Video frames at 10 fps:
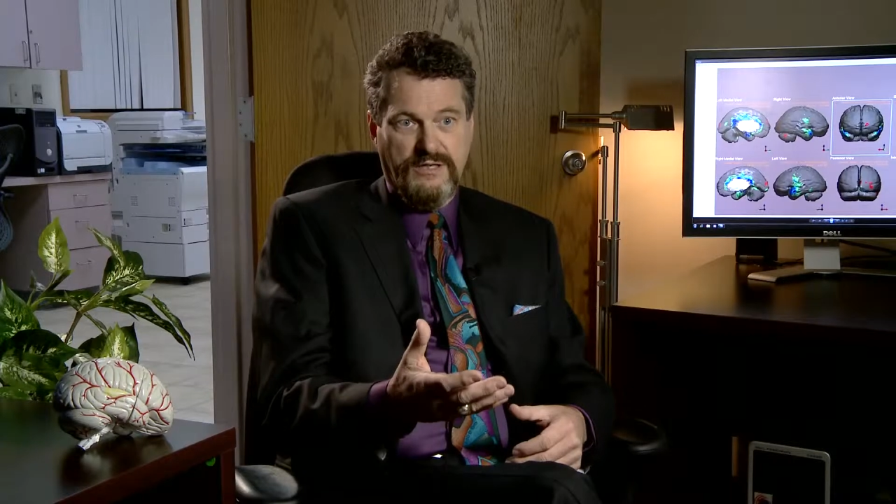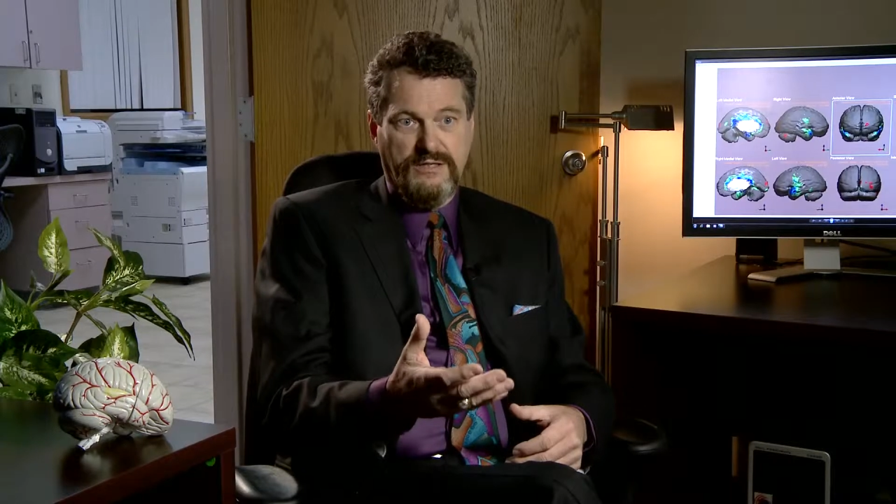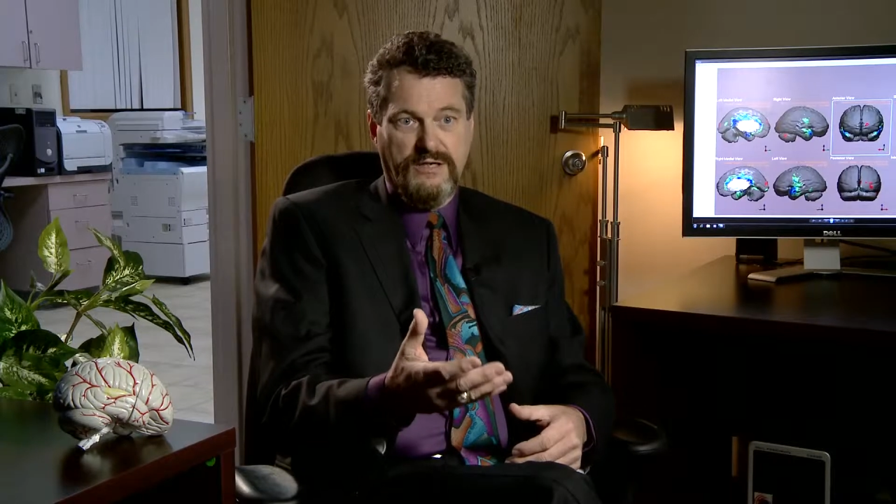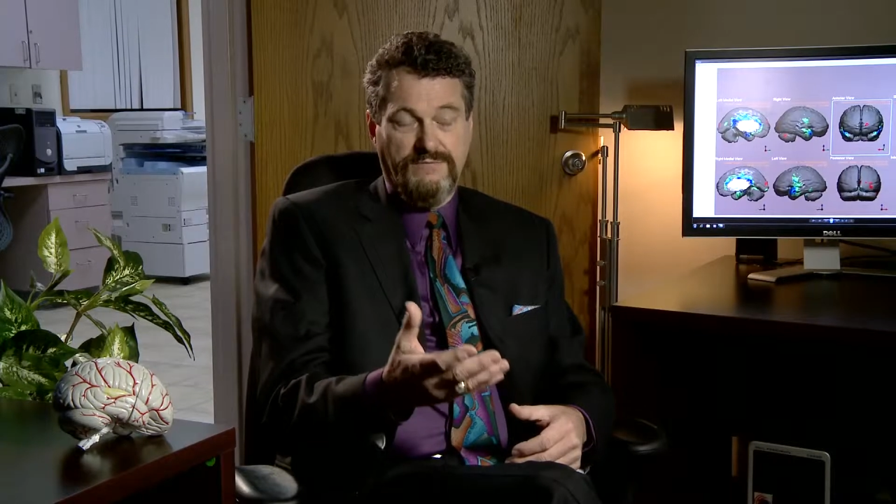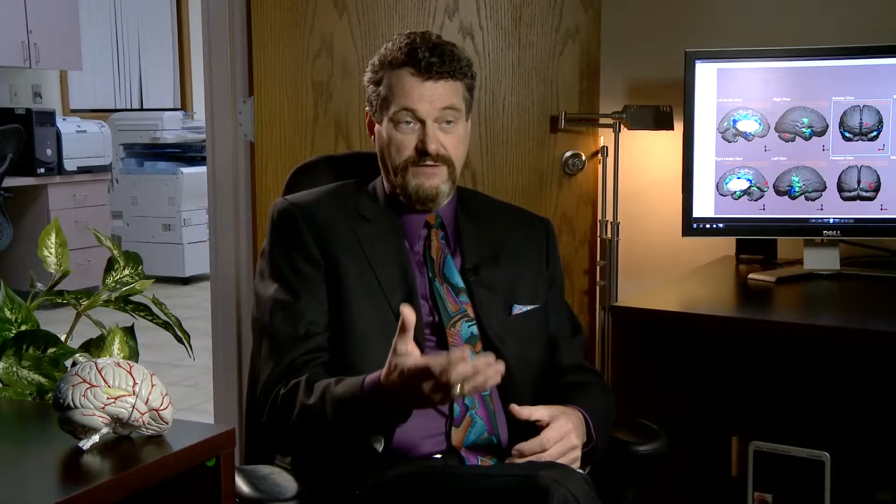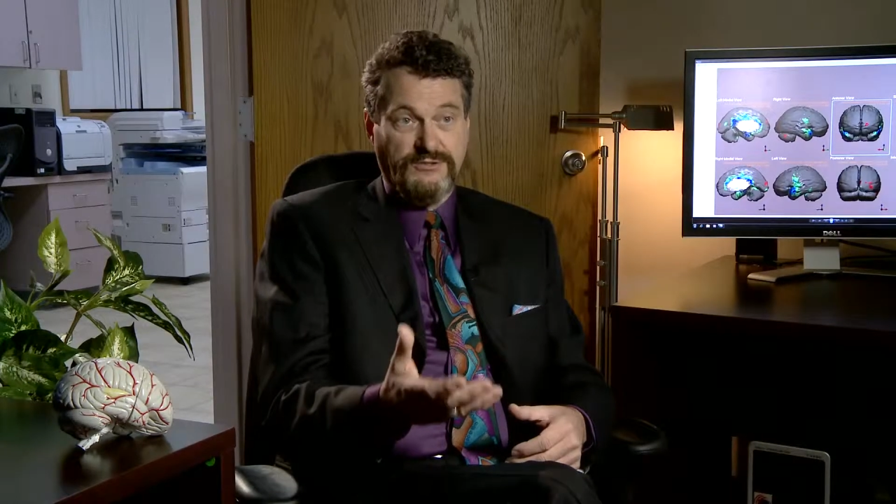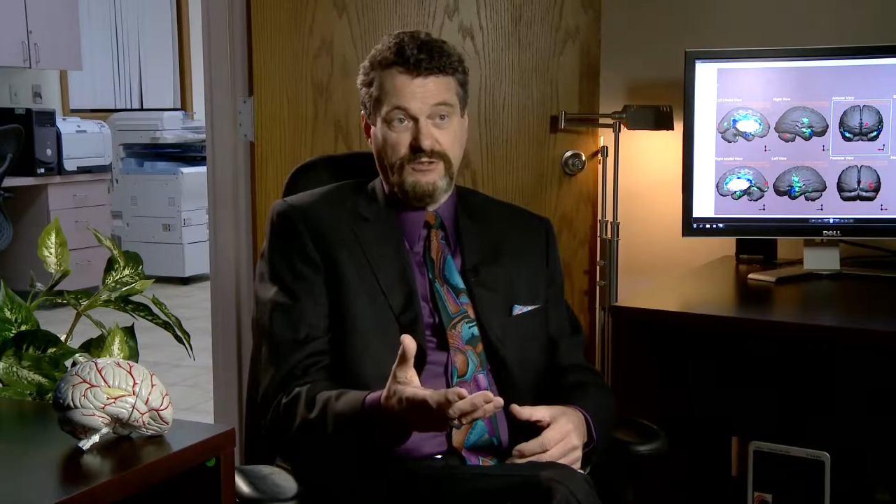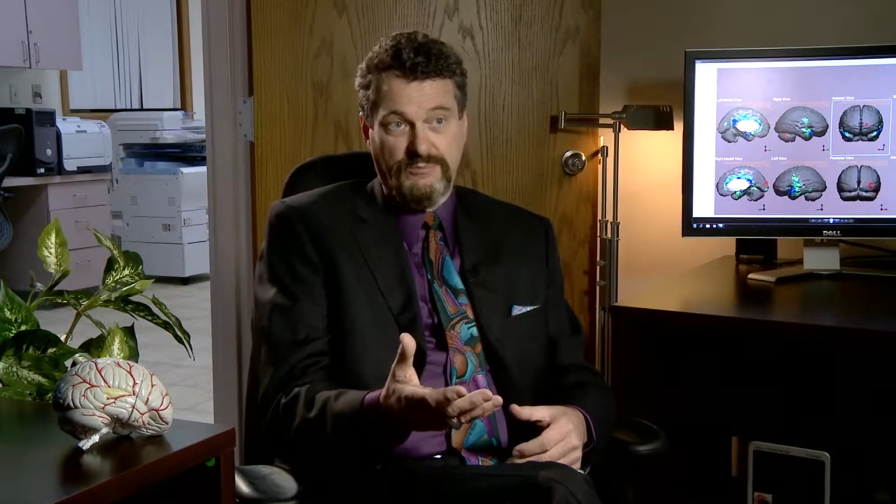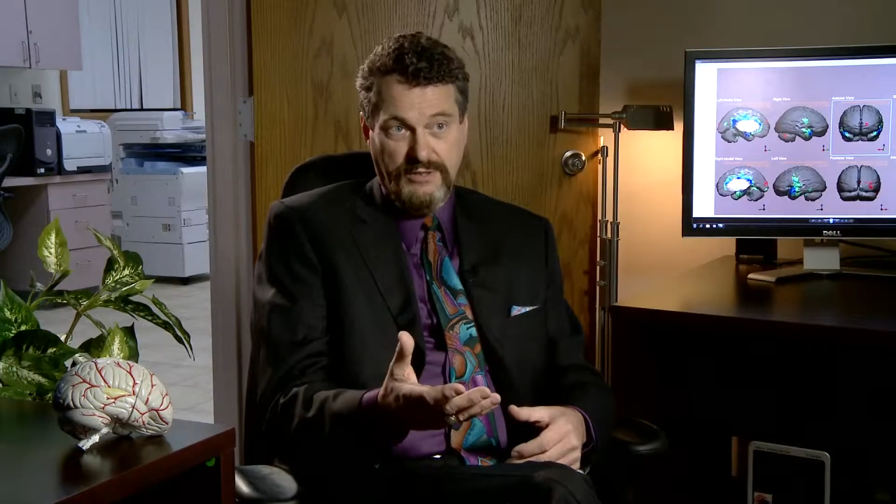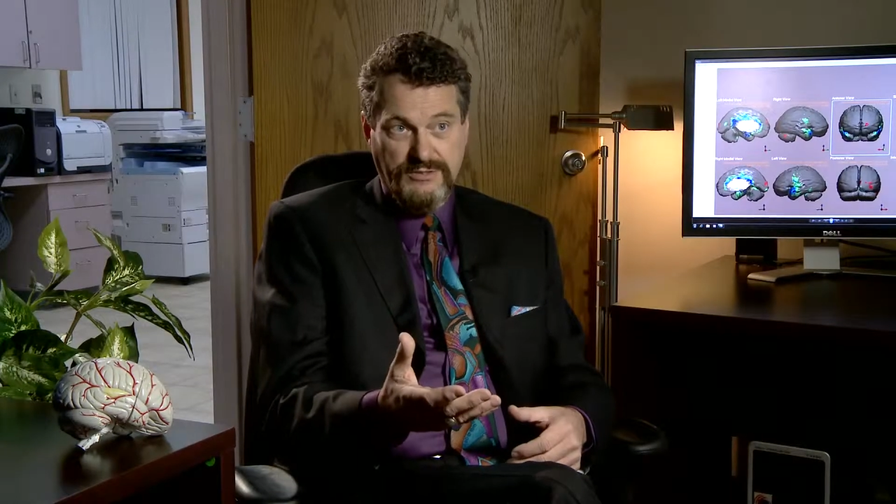a
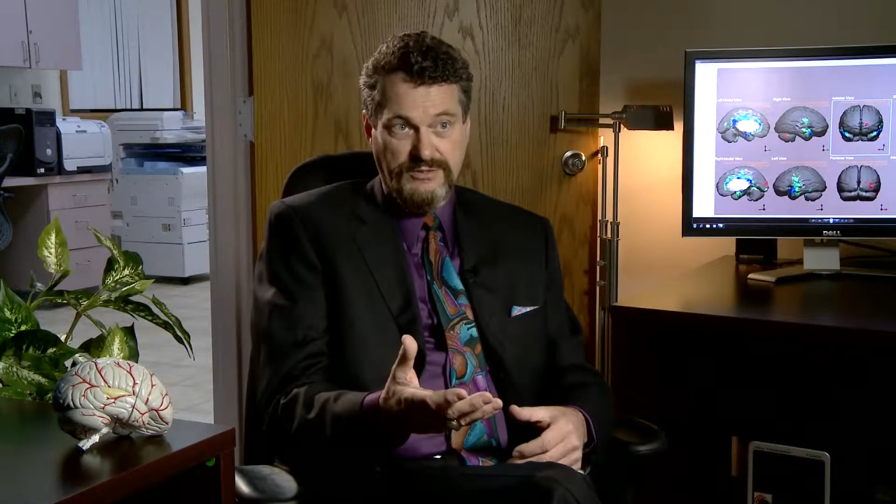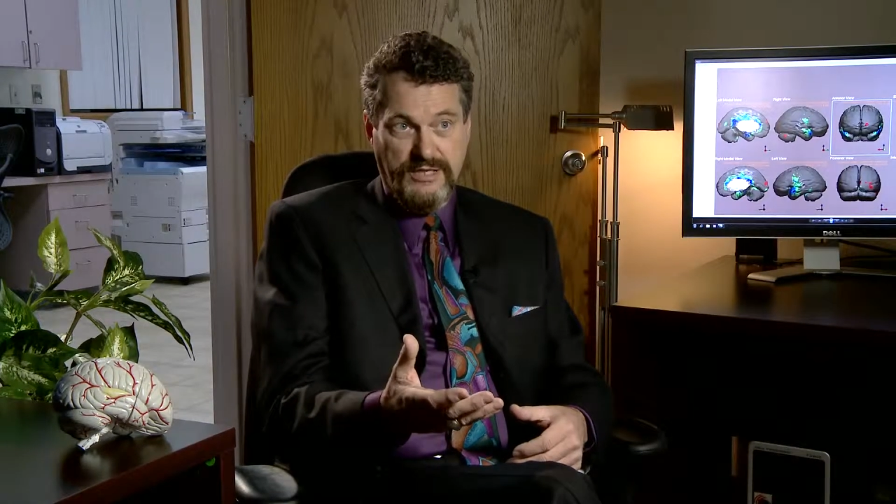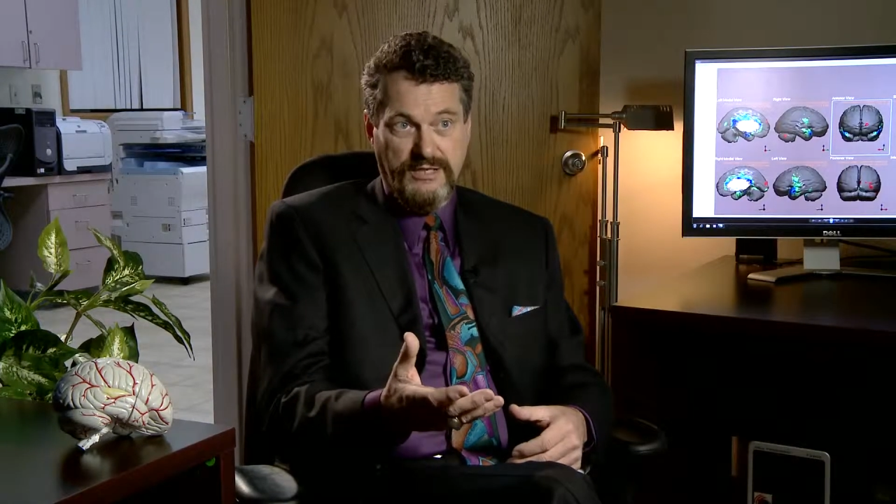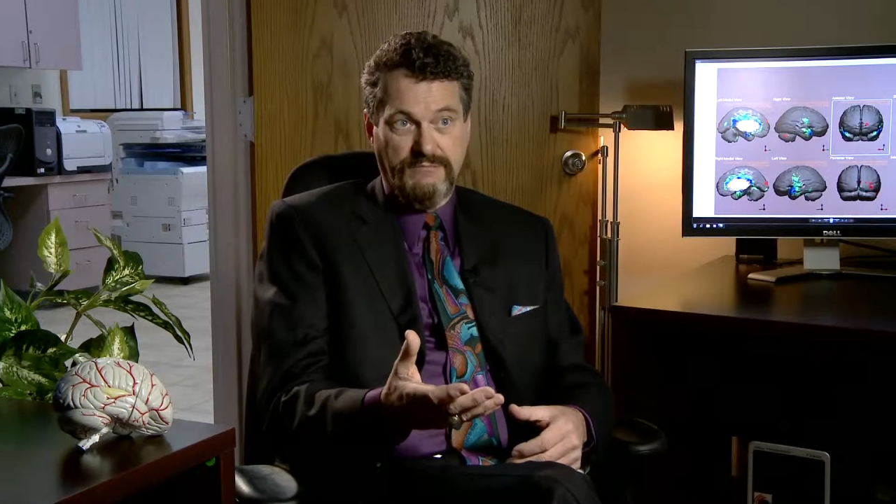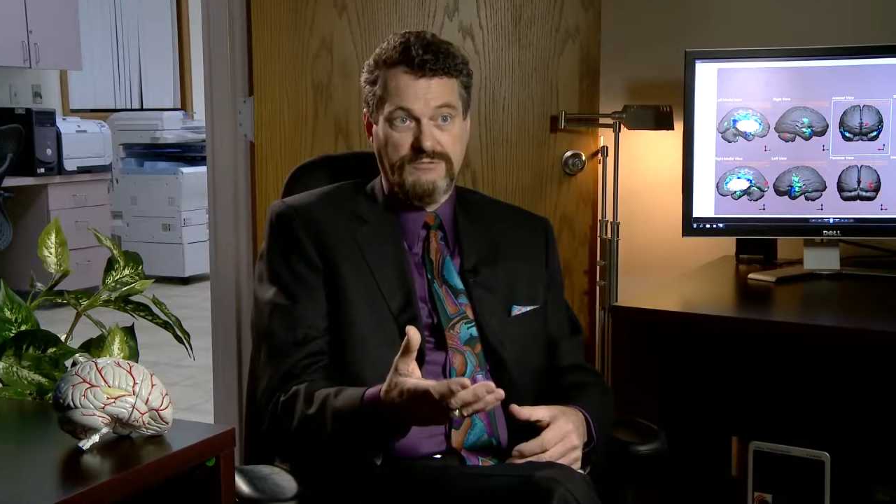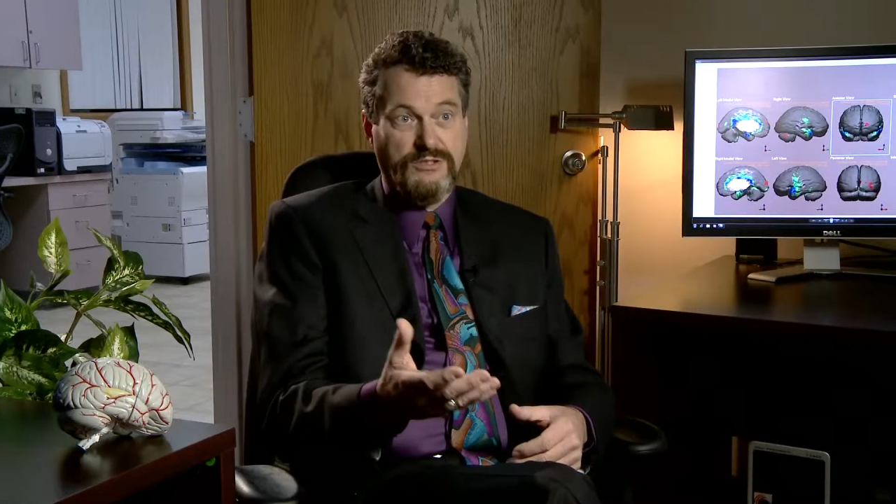functional brain scan,